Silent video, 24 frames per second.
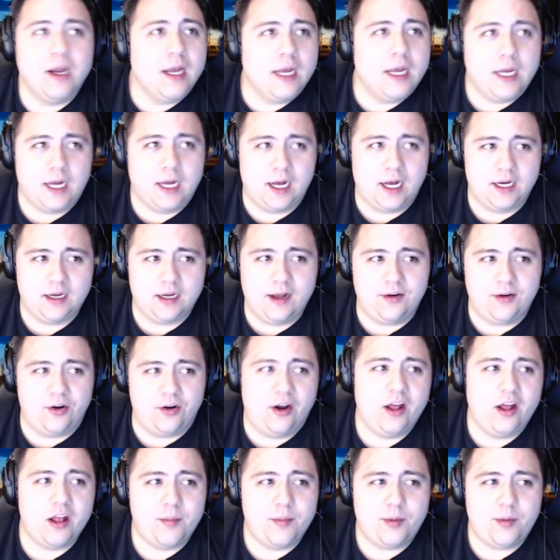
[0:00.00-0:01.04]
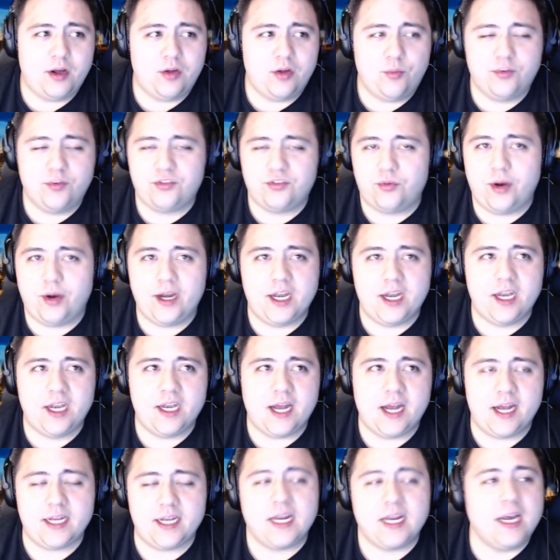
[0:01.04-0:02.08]
Uh, Connor Hellebuyck was great in
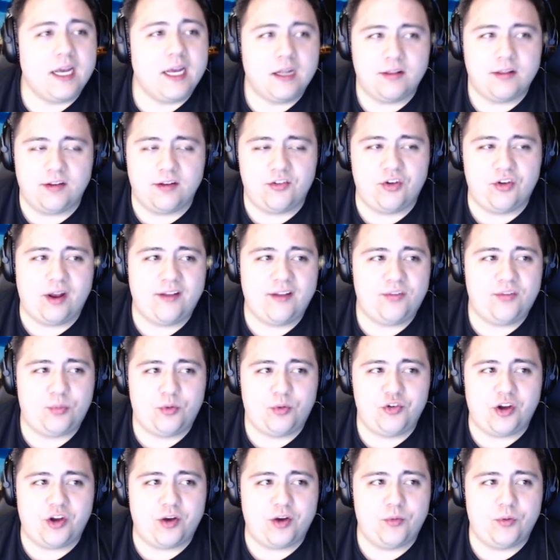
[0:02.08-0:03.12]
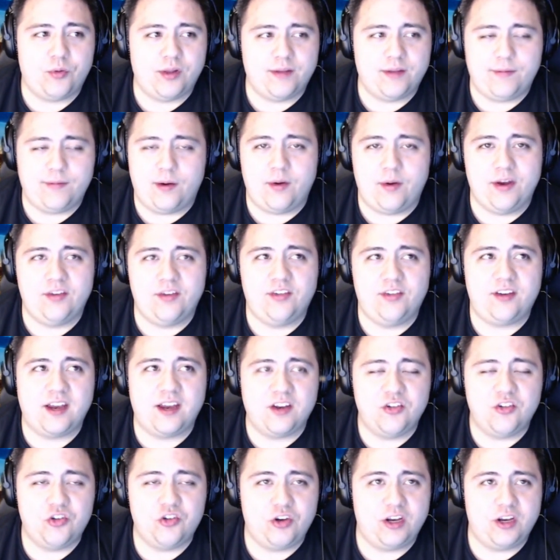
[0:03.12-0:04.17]
net. The Jets were generally very
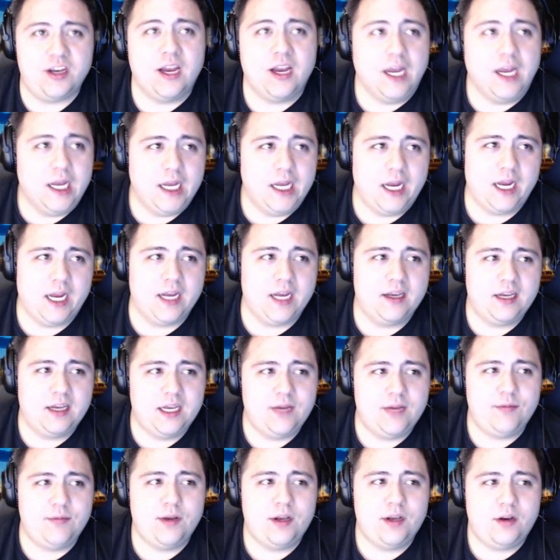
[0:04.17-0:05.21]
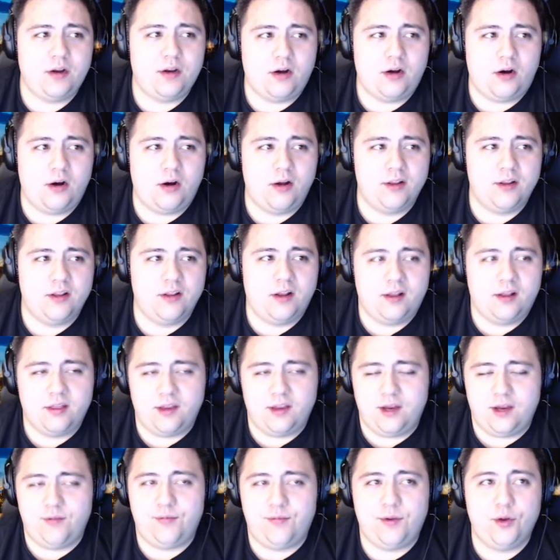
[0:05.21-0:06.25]
stingy, and even on
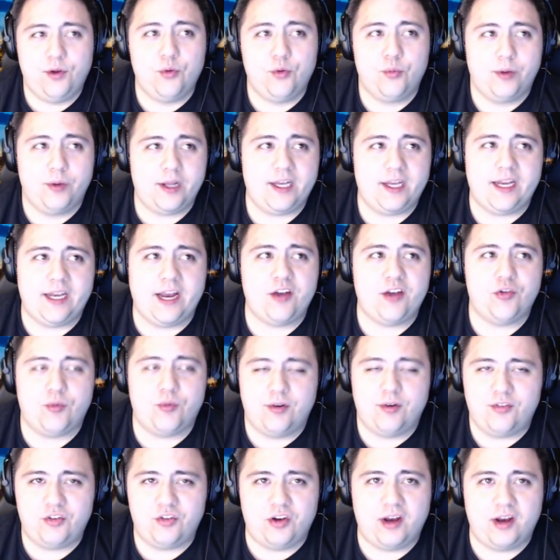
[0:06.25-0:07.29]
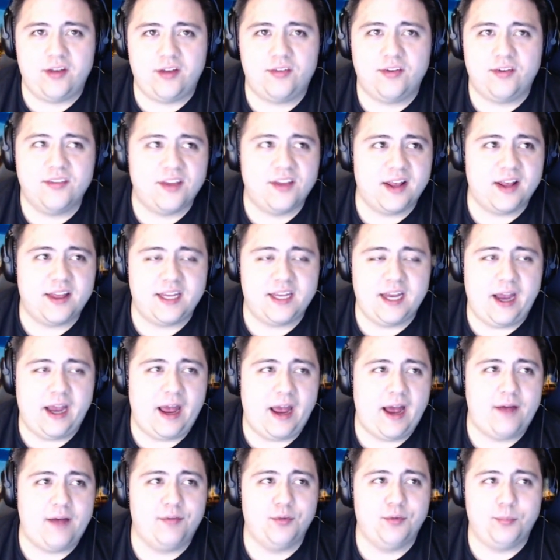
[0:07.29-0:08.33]
the few really dangerous chances that the
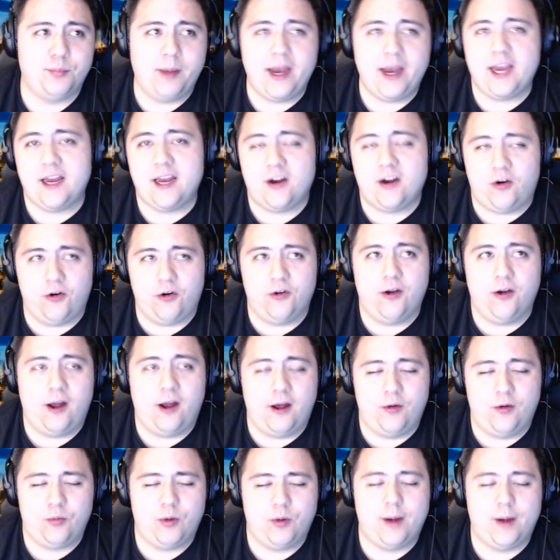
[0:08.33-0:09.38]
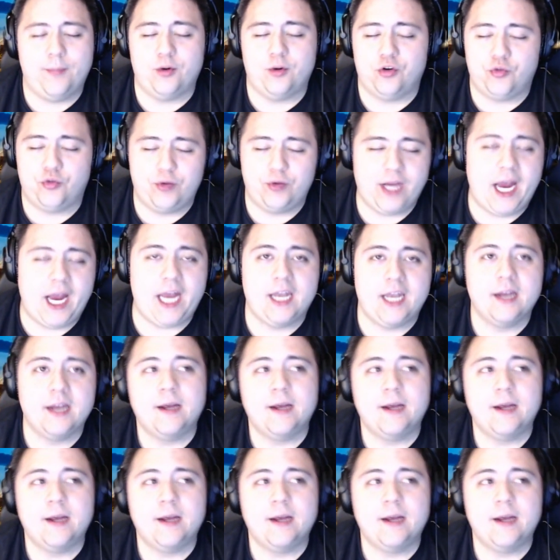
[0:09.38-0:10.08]
Avs may or uh, were able to create,